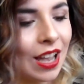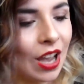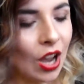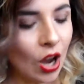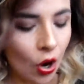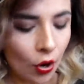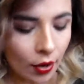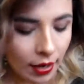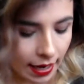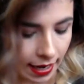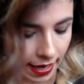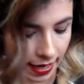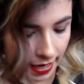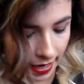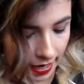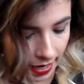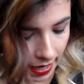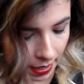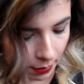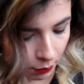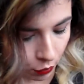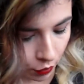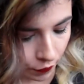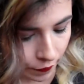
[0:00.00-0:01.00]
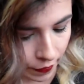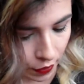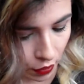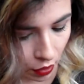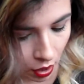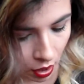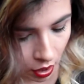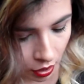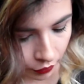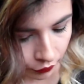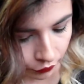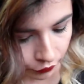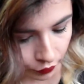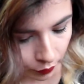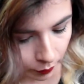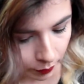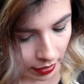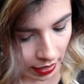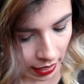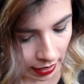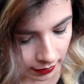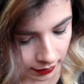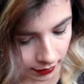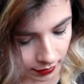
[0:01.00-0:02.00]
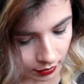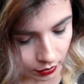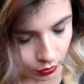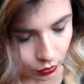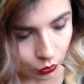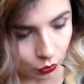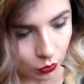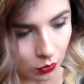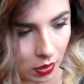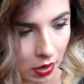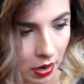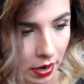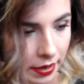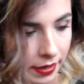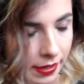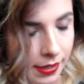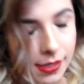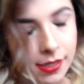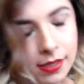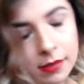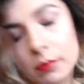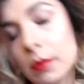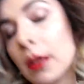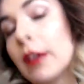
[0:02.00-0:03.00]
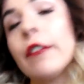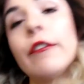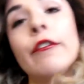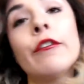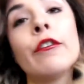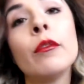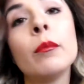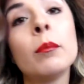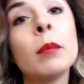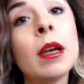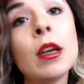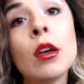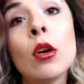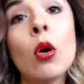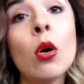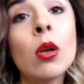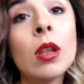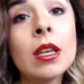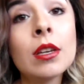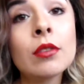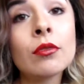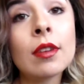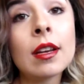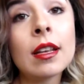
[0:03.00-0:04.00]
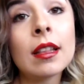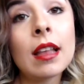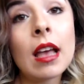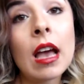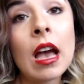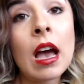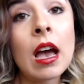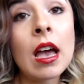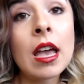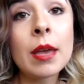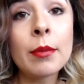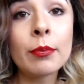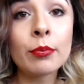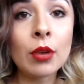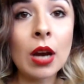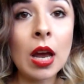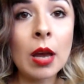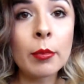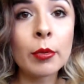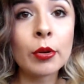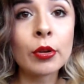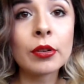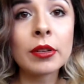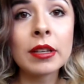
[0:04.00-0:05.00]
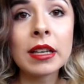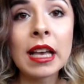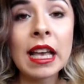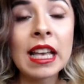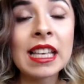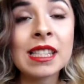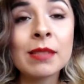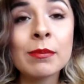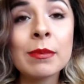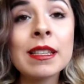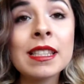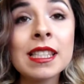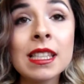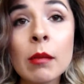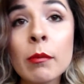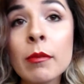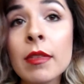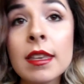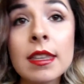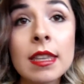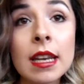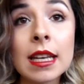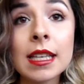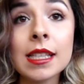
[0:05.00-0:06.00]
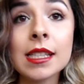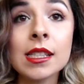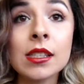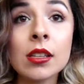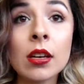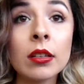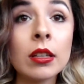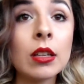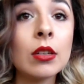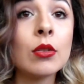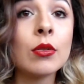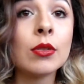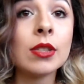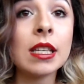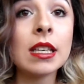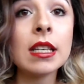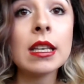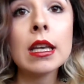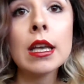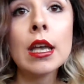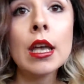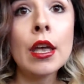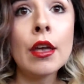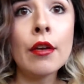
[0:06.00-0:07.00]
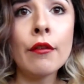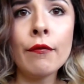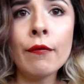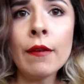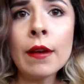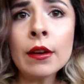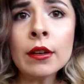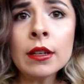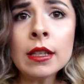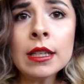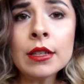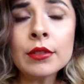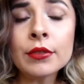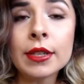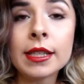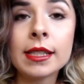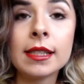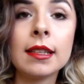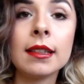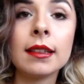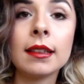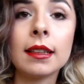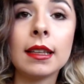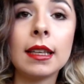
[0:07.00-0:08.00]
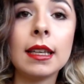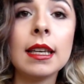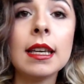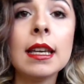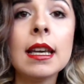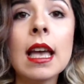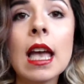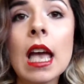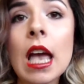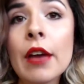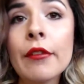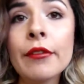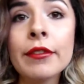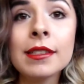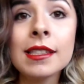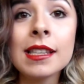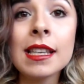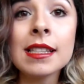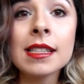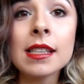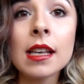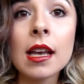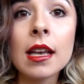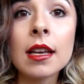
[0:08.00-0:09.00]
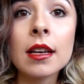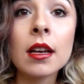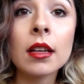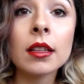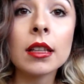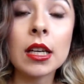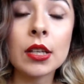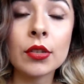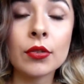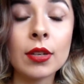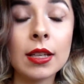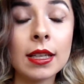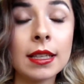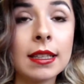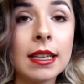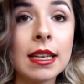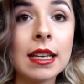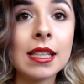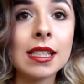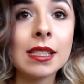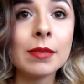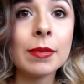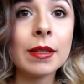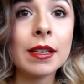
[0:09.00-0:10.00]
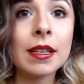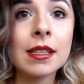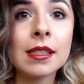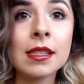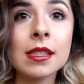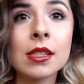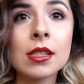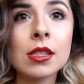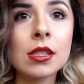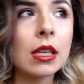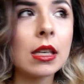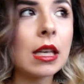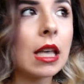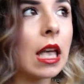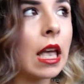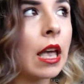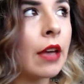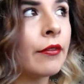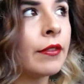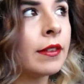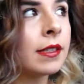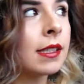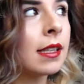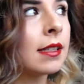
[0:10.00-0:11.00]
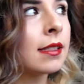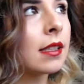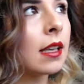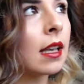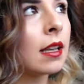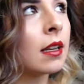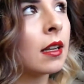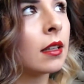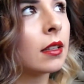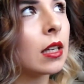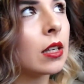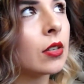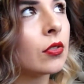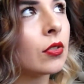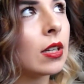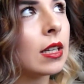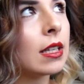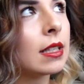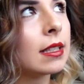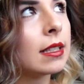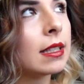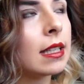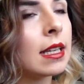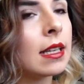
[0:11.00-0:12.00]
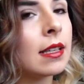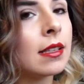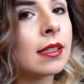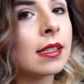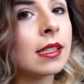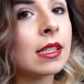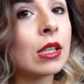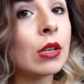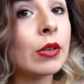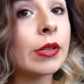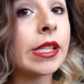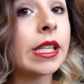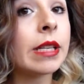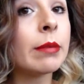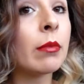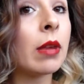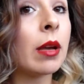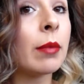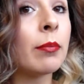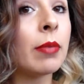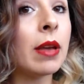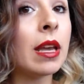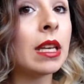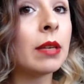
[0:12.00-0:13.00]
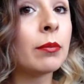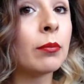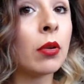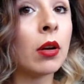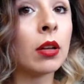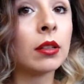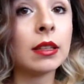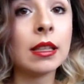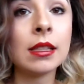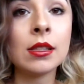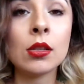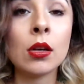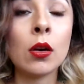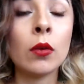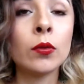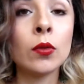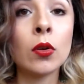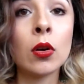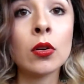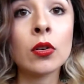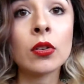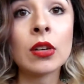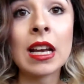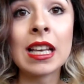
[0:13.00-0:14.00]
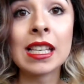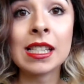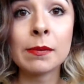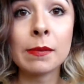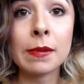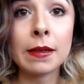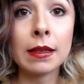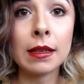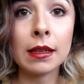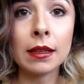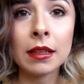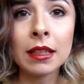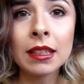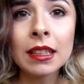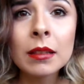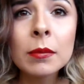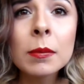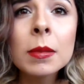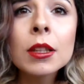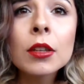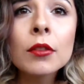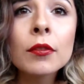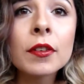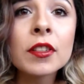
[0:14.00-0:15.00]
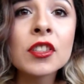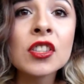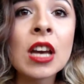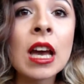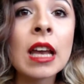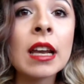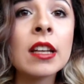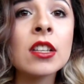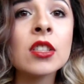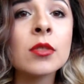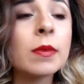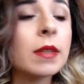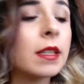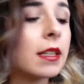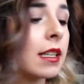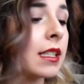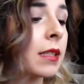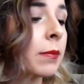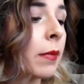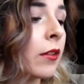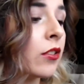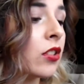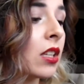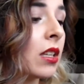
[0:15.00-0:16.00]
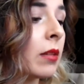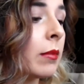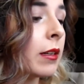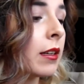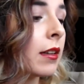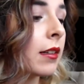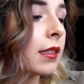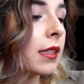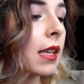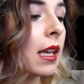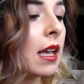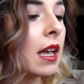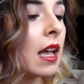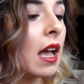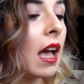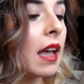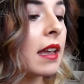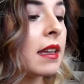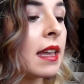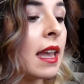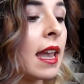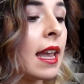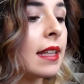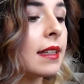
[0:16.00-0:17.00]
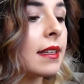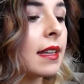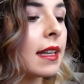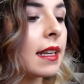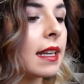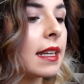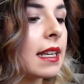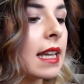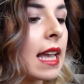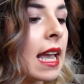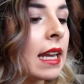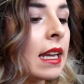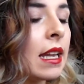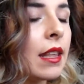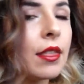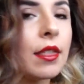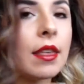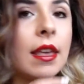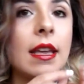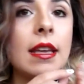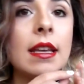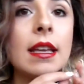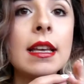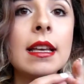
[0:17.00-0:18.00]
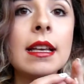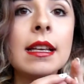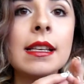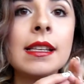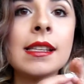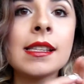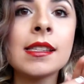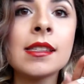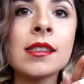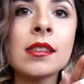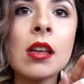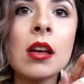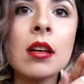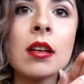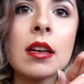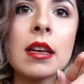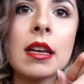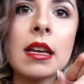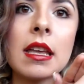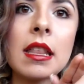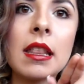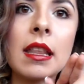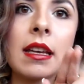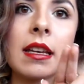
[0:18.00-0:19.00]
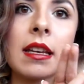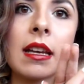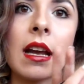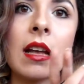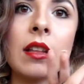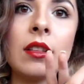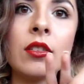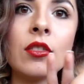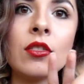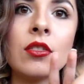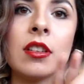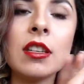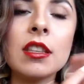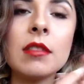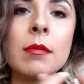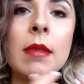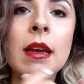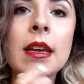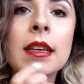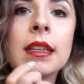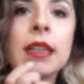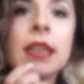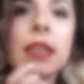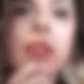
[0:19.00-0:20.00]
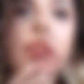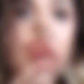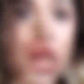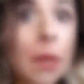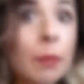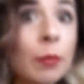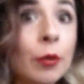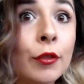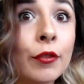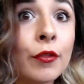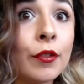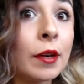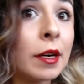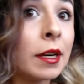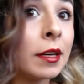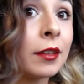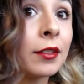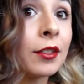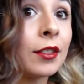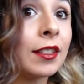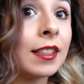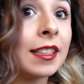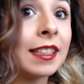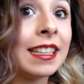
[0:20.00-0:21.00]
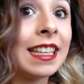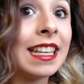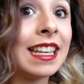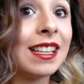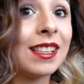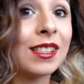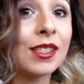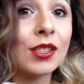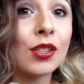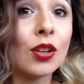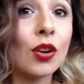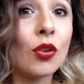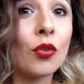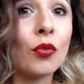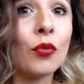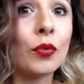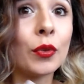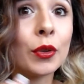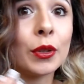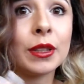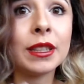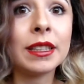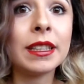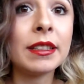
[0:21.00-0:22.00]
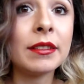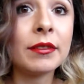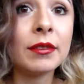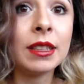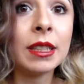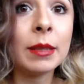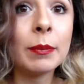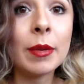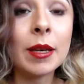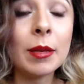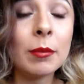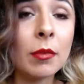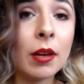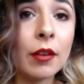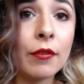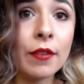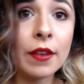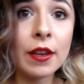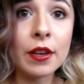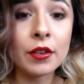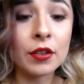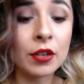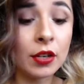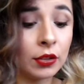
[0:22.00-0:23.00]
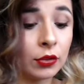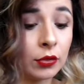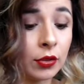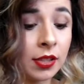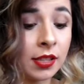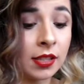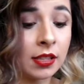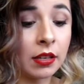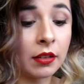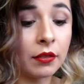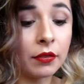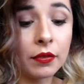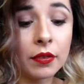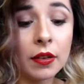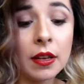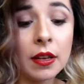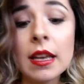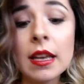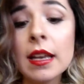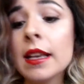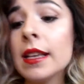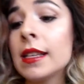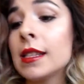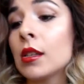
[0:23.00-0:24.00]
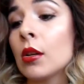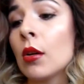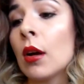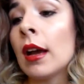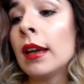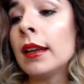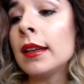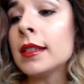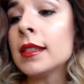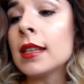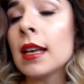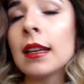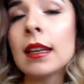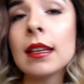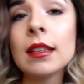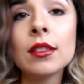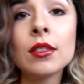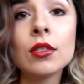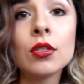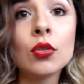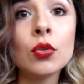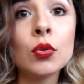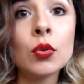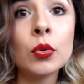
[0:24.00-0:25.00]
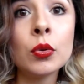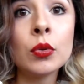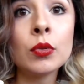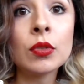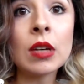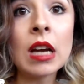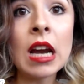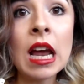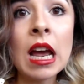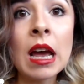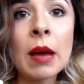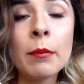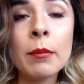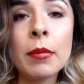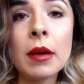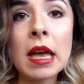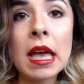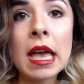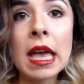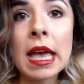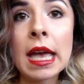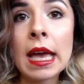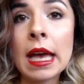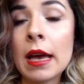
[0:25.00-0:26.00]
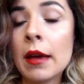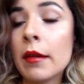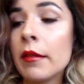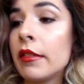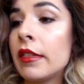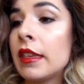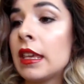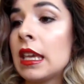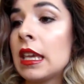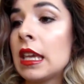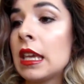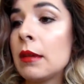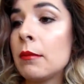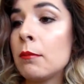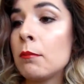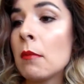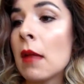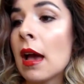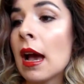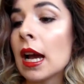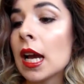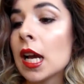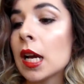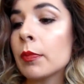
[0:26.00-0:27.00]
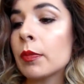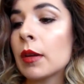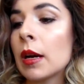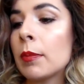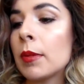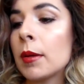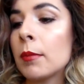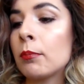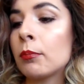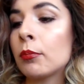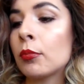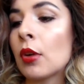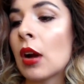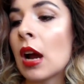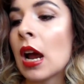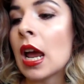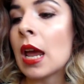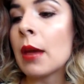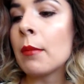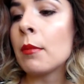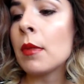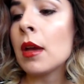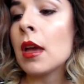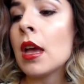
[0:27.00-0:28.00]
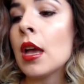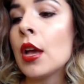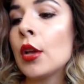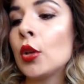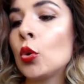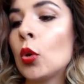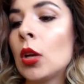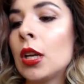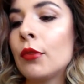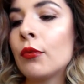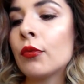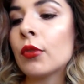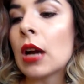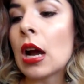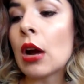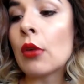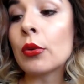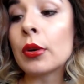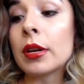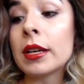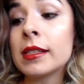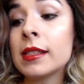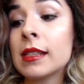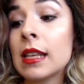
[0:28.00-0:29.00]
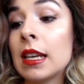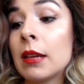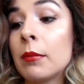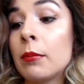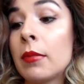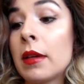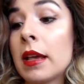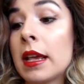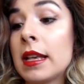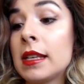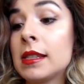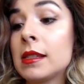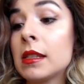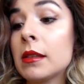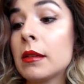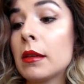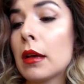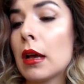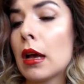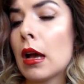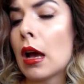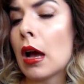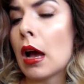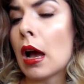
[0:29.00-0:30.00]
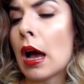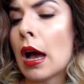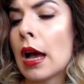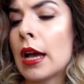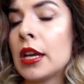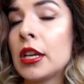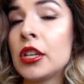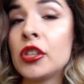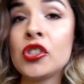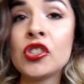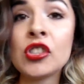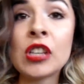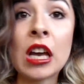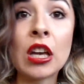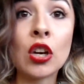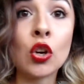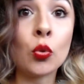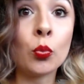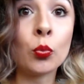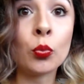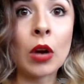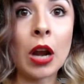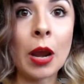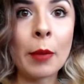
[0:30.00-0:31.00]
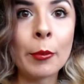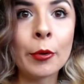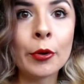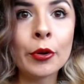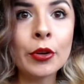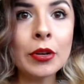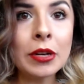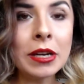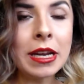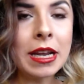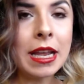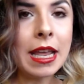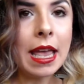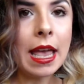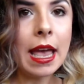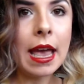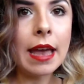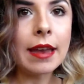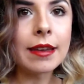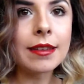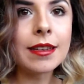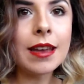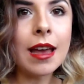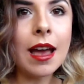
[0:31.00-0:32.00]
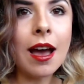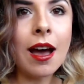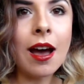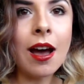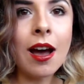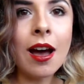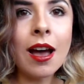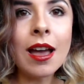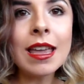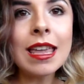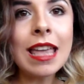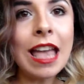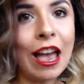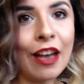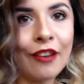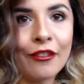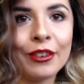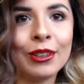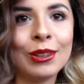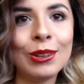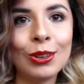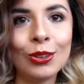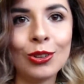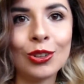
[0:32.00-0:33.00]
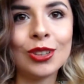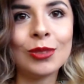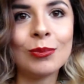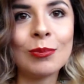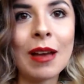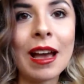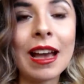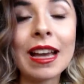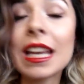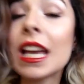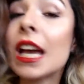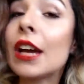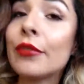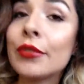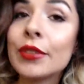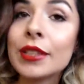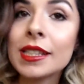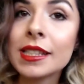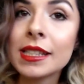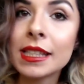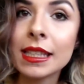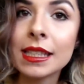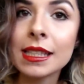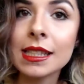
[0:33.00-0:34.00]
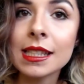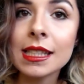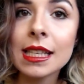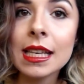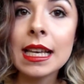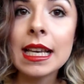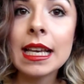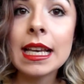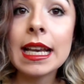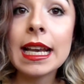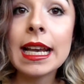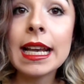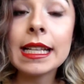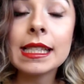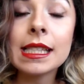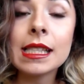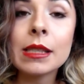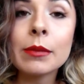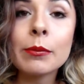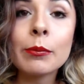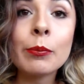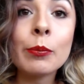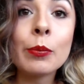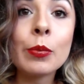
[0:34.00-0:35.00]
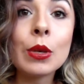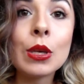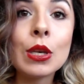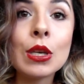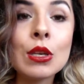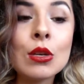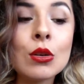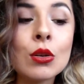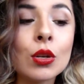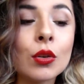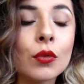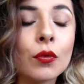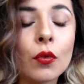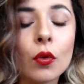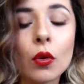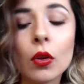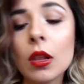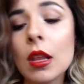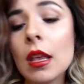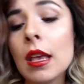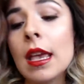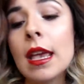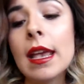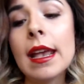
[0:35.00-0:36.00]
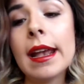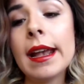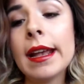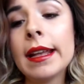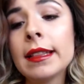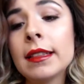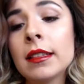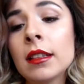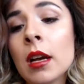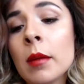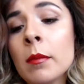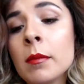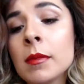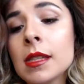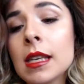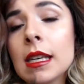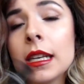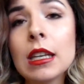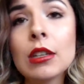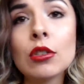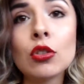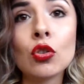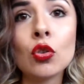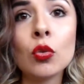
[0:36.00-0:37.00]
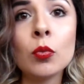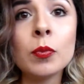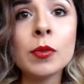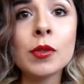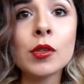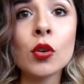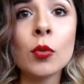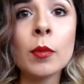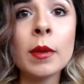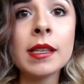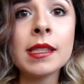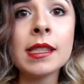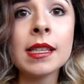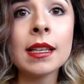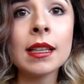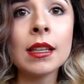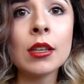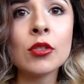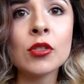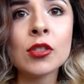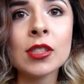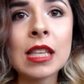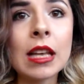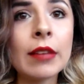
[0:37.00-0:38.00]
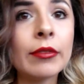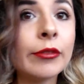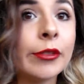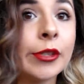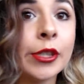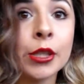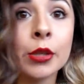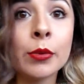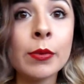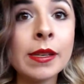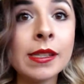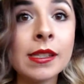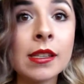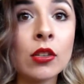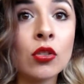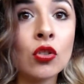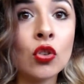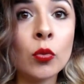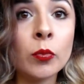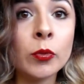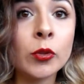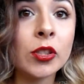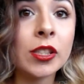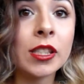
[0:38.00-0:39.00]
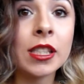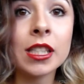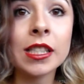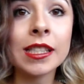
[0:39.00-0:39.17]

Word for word: Okay, moving on from that to eyes. My, my Holy Grail Eye Primer has been something that I started using fairly recently, ever since I got acrylic nails, because Ever since I got acrylic nails, using my paint pot and soft ochre has been a little bit of a challenge, especially because I hate getting anything stuck eh, like underneath my nails. And I prefer acrylic nails over dipping my finger into stuff. So I decided to grab uh, the MAC Prep and Prime 24 Hour Extended Base Eyeshadow Primer and I haven't looked back ever since. It's beautiful. It comes in a tube, so basically you just have to squeeze the tube just